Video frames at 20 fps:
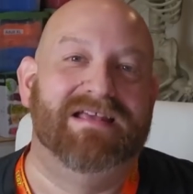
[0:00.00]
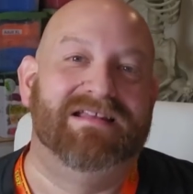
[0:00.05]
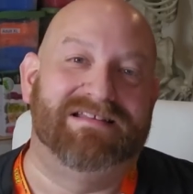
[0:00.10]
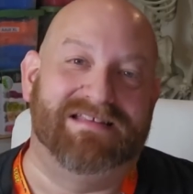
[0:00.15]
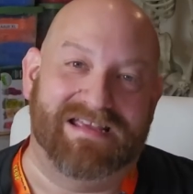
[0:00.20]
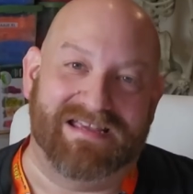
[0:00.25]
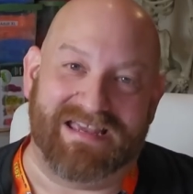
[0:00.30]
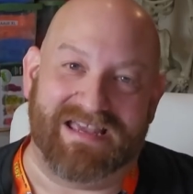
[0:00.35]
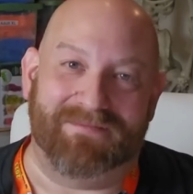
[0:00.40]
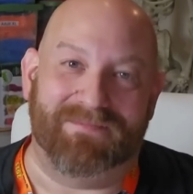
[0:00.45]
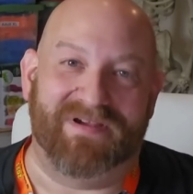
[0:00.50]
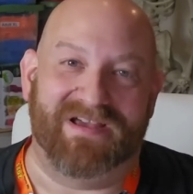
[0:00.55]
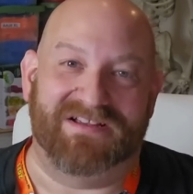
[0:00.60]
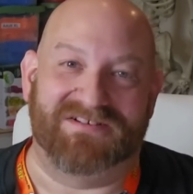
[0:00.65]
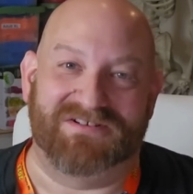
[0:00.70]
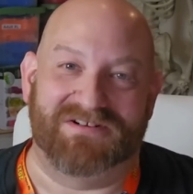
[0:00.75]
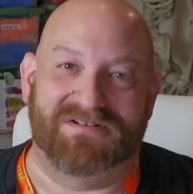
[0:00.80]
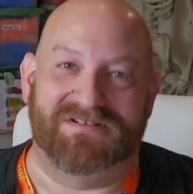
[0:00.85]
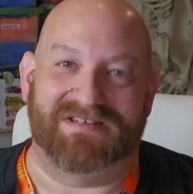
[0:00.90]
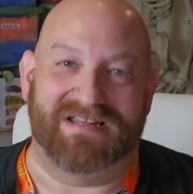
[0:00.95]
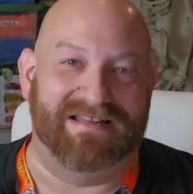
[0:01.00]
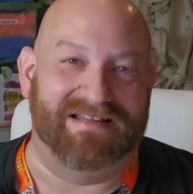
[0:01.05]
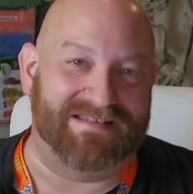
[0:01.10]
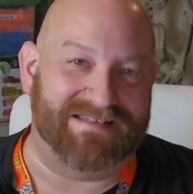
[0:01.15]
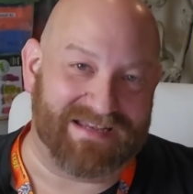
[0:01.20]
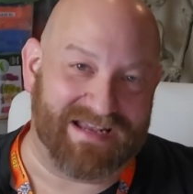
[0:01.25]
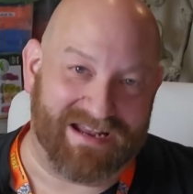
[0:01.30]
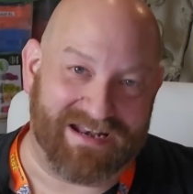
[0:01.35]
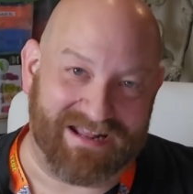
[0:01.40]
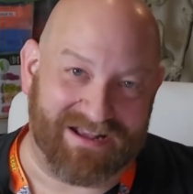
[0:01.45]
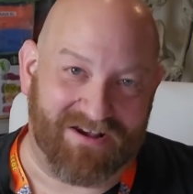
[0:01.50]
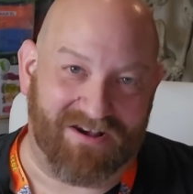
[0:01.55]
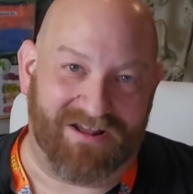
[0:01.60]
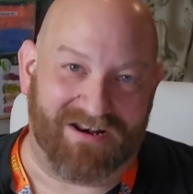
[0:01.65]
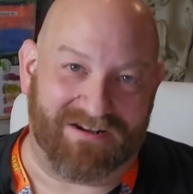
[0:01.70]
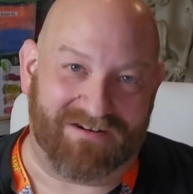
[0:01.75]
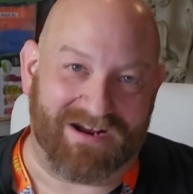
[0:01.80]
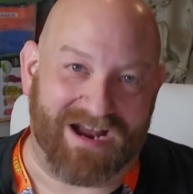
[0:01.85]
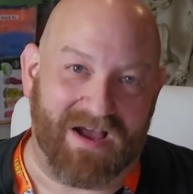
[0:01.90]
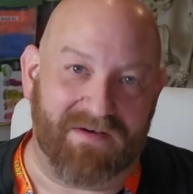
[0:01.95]
taking pictures and signing
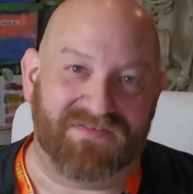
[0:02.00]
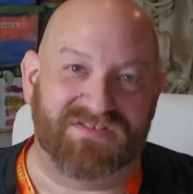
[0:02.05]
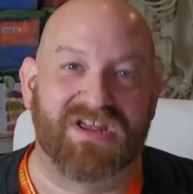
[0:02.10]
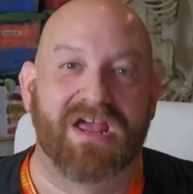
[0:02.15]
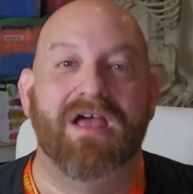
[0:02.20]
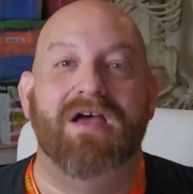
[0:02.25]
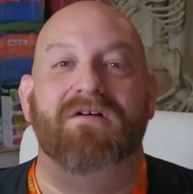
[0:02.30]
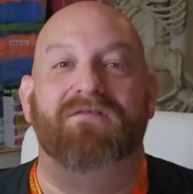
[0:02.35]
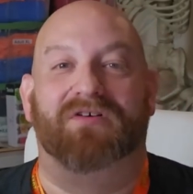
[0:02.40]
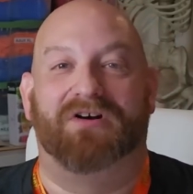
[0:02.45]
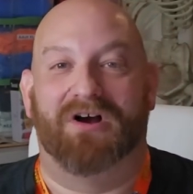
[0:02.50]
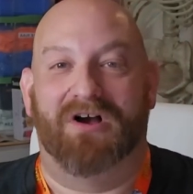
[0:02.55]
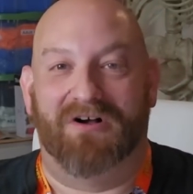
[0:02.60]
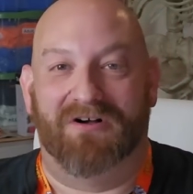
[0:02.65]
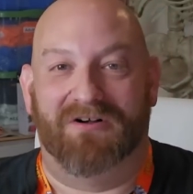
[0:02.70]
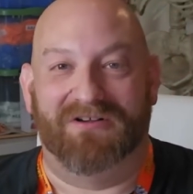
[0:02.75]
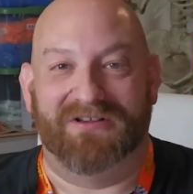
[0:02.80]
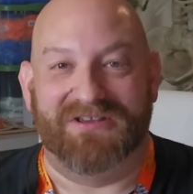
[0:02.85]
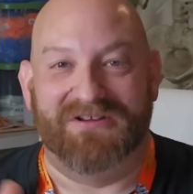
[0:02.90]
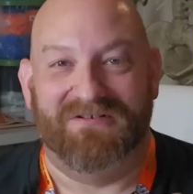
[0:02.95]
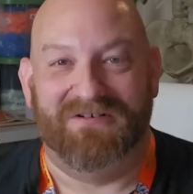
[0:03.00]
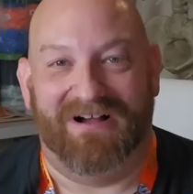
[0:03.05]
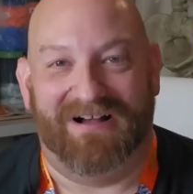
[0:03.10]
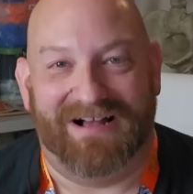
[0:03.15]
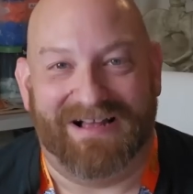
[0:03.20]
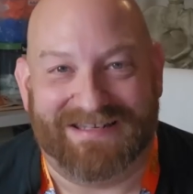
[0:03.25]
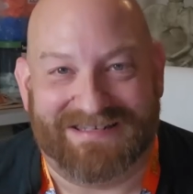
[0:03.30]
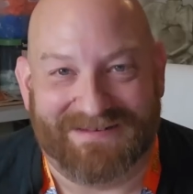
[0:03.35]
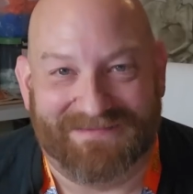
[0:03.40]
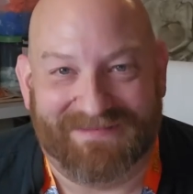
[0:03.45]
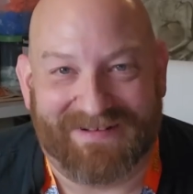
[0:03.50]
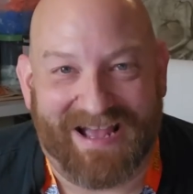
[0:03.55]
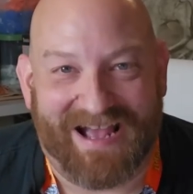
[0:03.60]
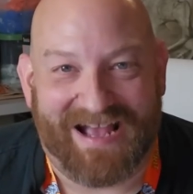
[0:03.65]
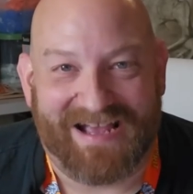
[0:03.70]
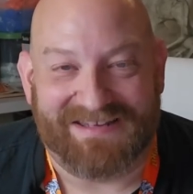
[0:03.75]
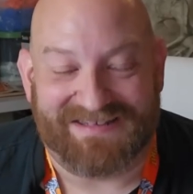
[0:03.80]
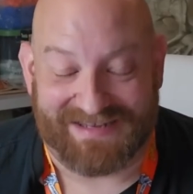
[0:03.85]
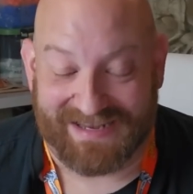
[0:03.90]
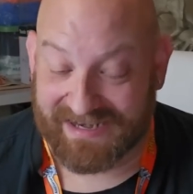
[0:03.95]
autographs for all you awesome guys.